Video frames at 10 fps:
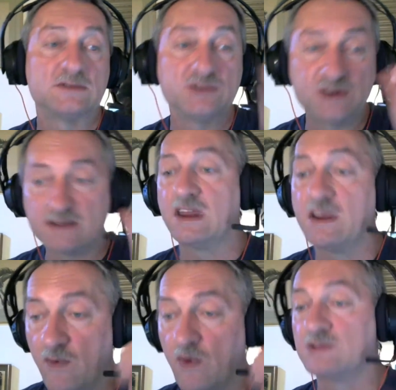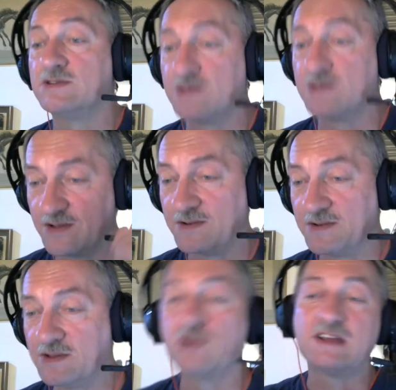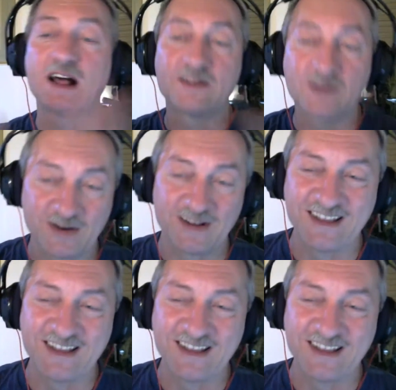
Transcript: just drink water, not alcohol,